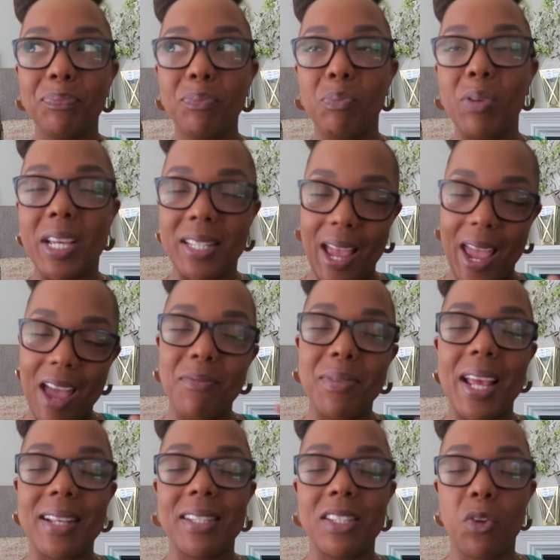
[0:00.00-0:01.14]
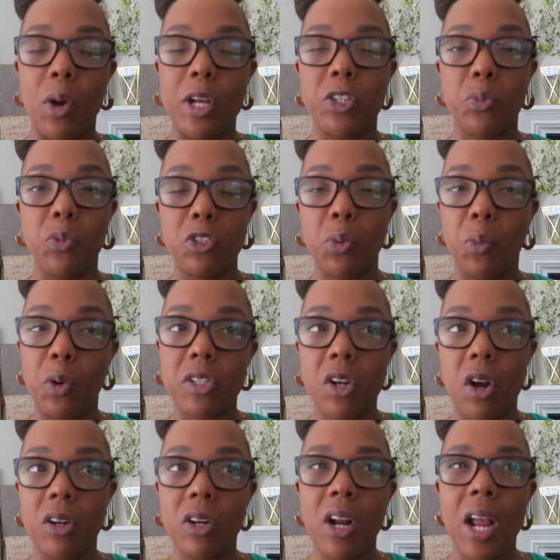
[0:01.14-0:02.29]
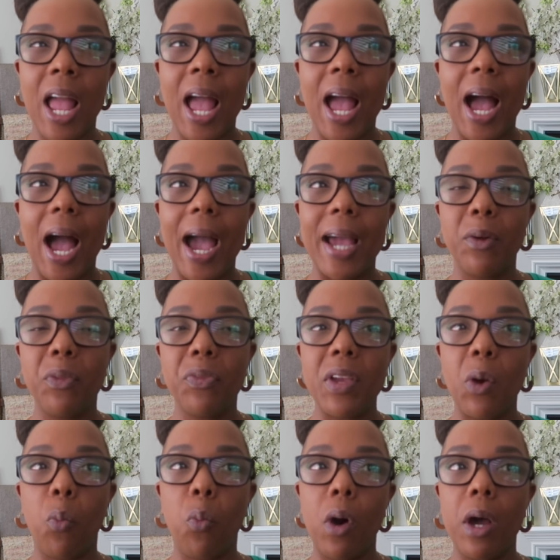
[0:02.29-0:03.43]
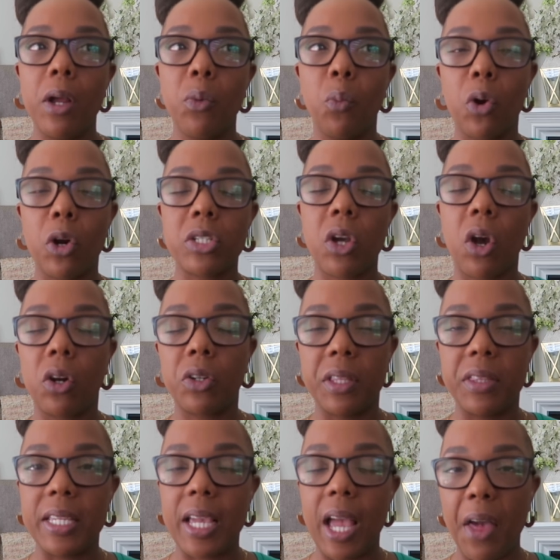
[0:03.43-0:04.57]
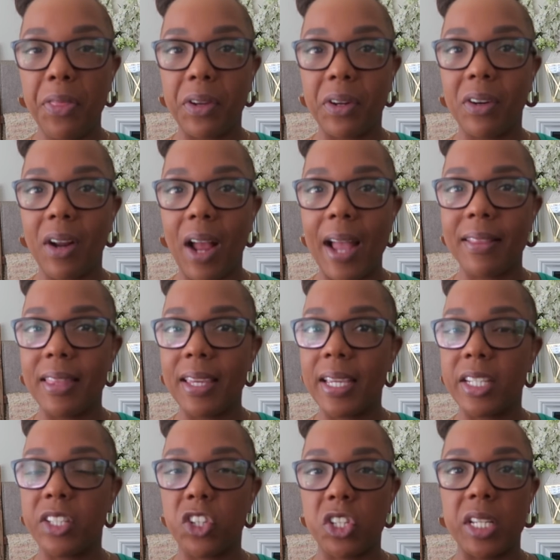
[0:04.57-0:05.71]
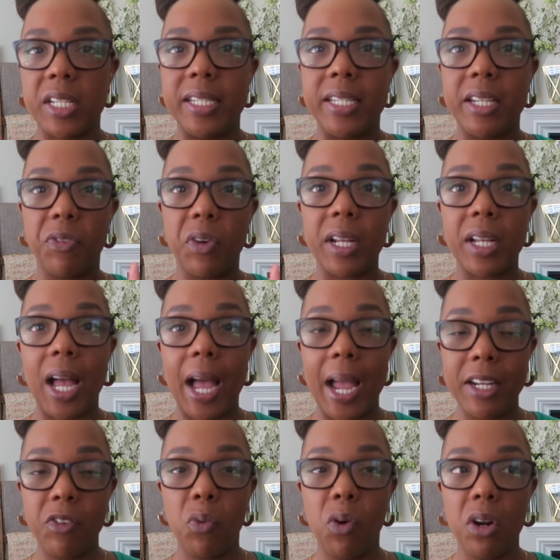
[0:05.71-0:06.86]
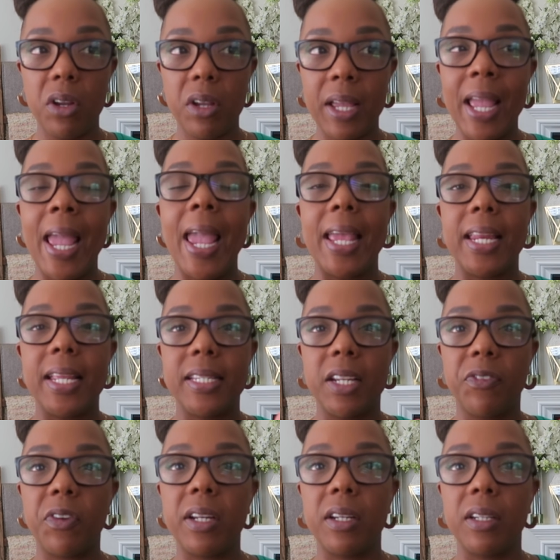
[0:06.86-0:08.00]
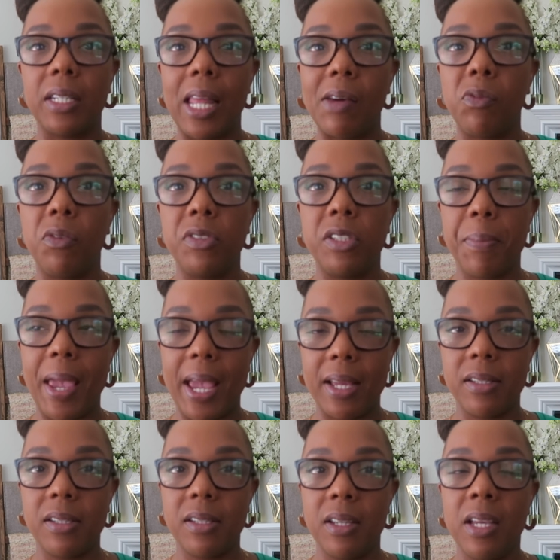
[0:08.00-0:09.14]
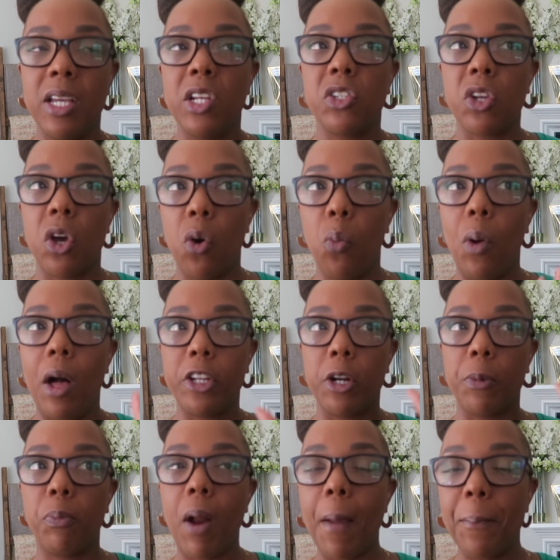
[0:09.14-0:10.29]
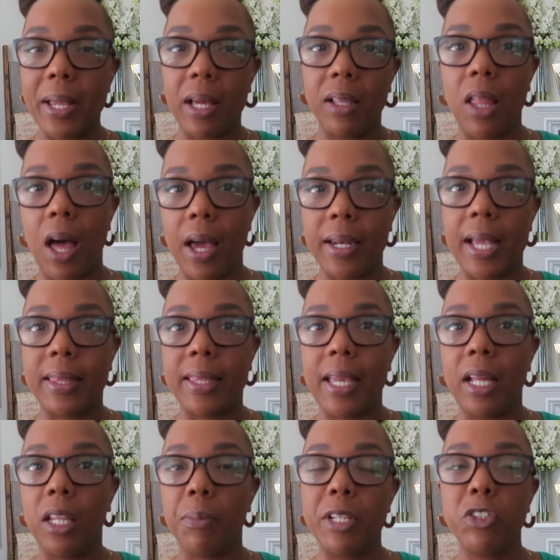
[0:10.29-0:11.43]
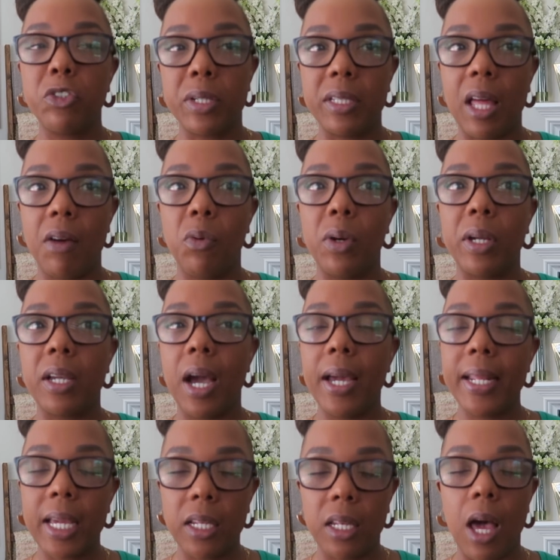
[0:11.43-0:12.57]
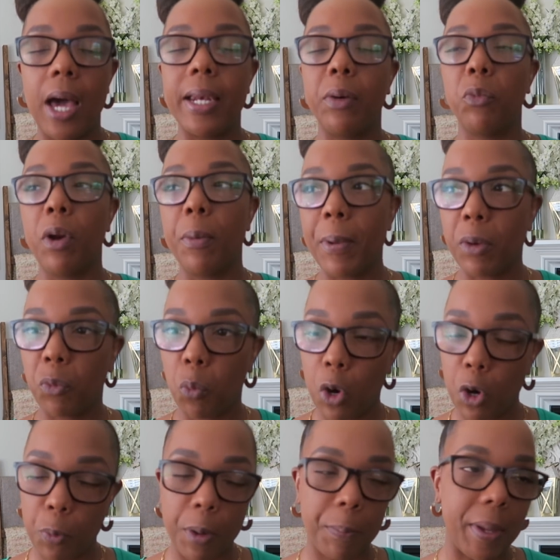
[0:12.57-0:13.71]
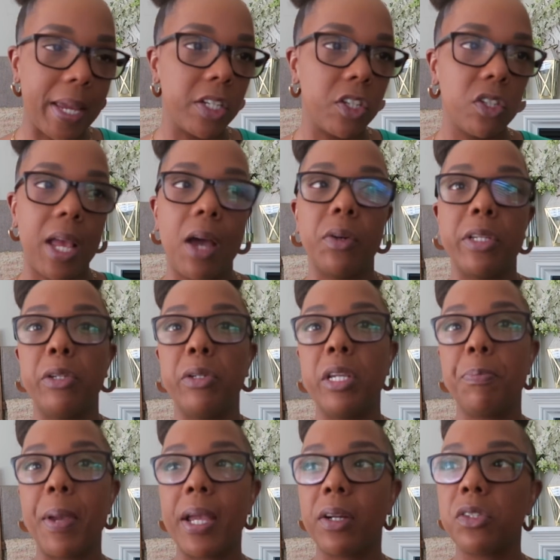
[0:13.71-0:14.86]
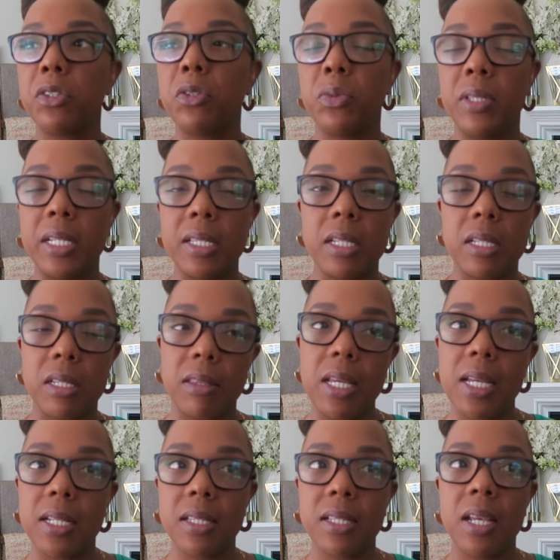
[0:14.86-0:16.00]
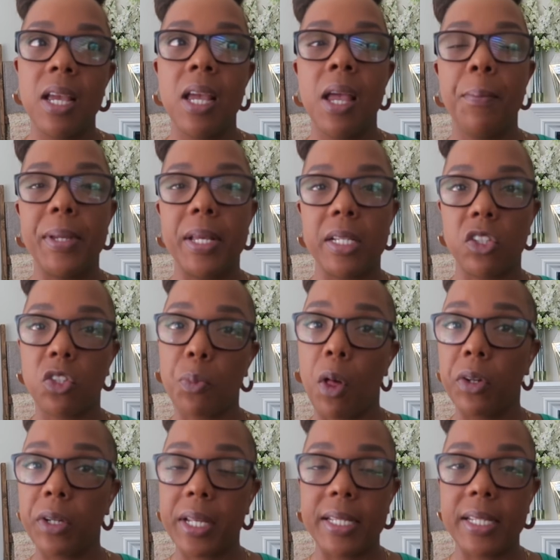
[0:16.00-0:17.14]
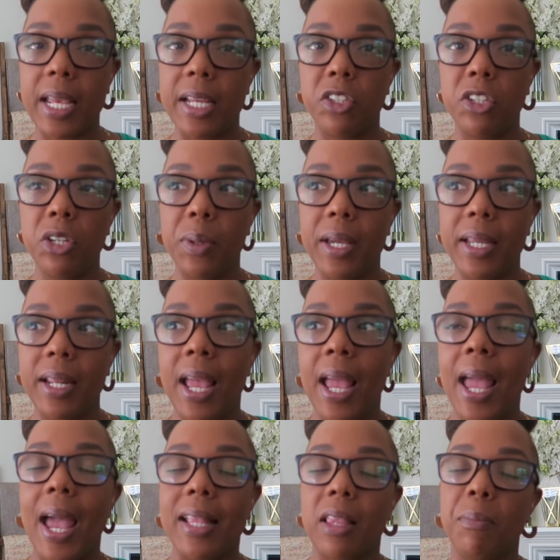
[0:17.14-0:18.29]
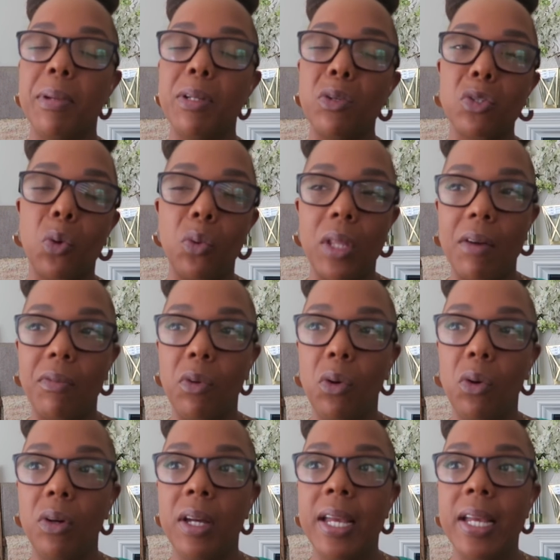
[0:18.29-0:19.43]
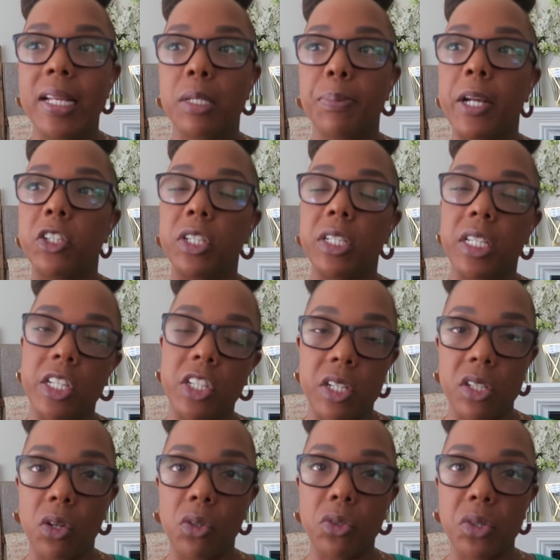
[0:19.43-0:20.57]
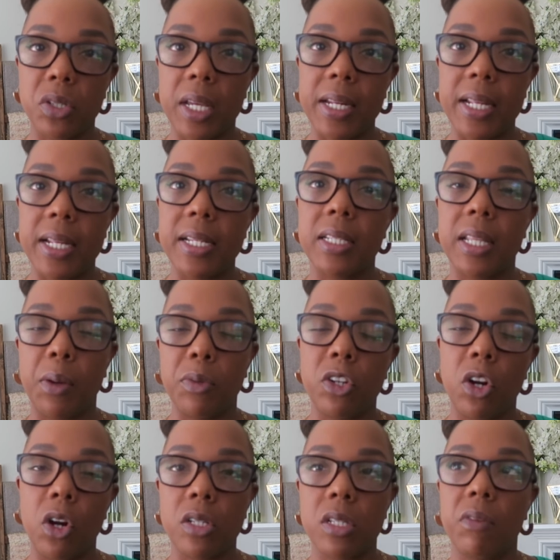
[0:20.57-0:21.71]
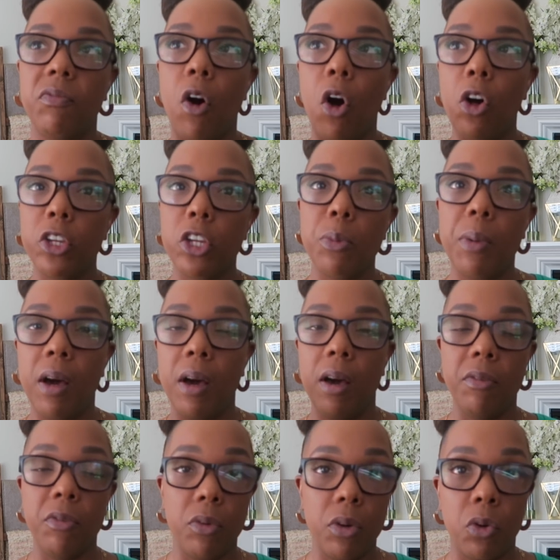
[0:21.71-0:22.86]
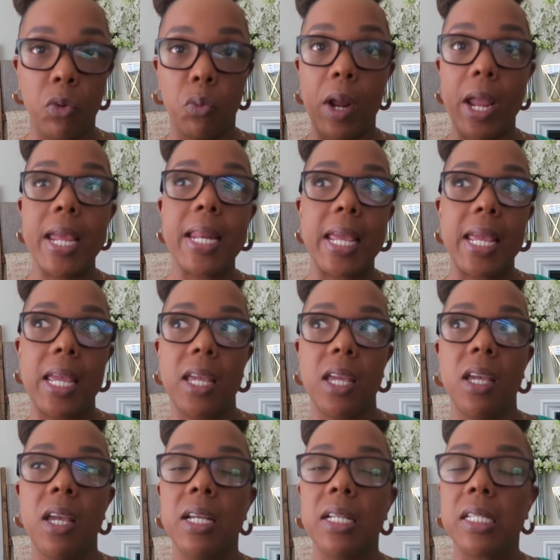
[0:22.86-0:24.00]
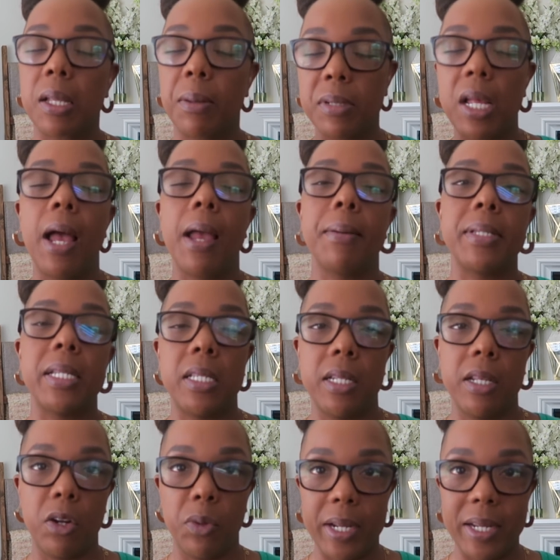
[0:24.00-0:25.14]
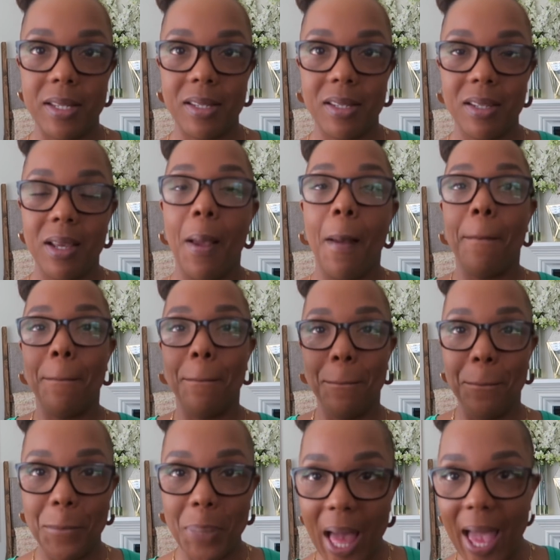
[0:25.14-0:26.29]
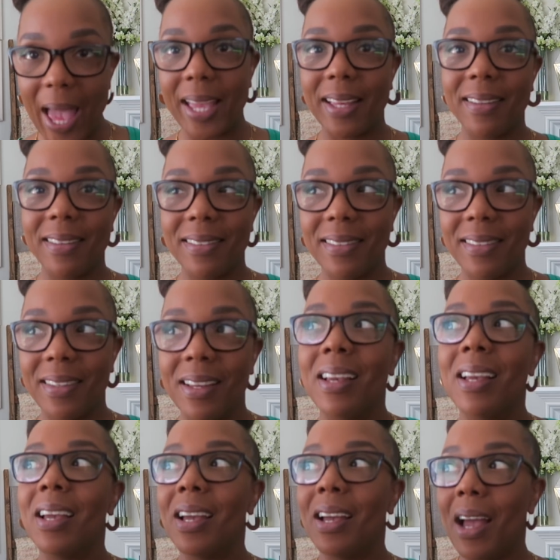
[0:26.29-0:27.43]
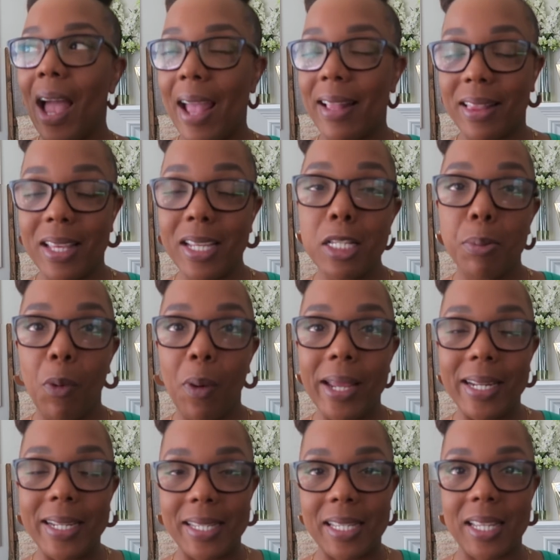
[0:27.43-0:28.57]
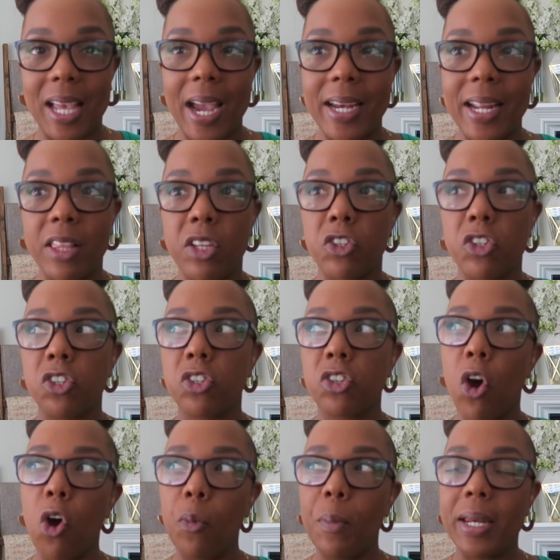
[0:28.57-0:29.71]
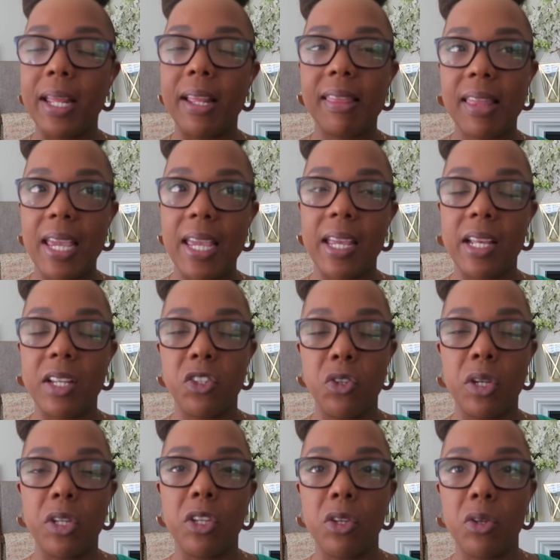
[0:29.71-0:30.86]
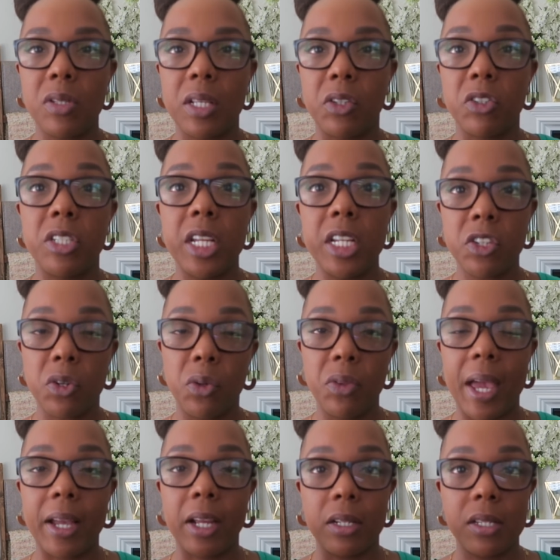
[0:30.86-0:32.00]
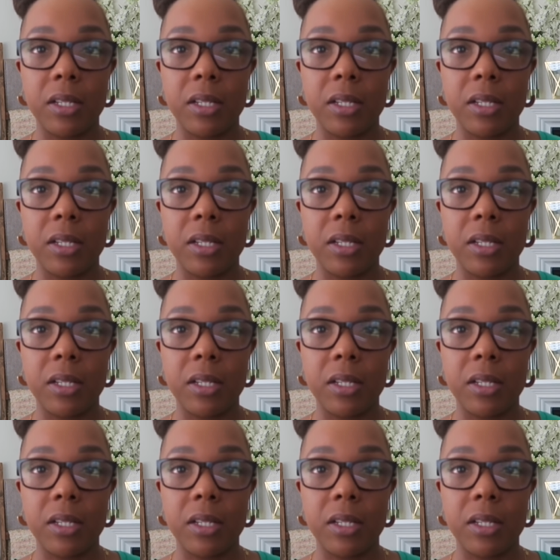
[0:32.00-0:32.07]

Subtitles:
because I have been asked this question, which one works harder? I don't think one works harder than the other. I think it's just a different kind of work and a different level of demand. So while you're prepping a lot at the elementary level and cutting a lot and ripping workbook pages out, and you need parents to do this, this, and this because the smaller kids can't do it, at the middle school level, especially teaching social studies, language arts, the volume of grading sometimes is increased. But at this point in society, there's so many things you could use that are digital that